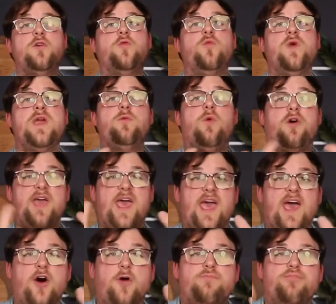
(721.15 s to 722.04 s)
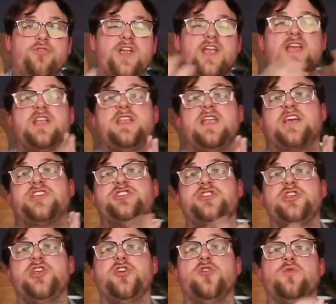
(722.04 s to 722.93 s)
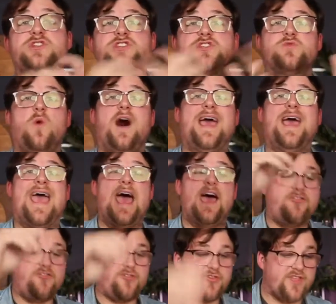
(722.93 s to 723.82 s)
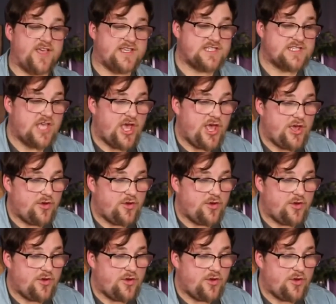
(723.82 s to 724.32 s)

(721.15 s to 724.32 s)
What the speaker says: we want to help bring connection to you, which is why after this,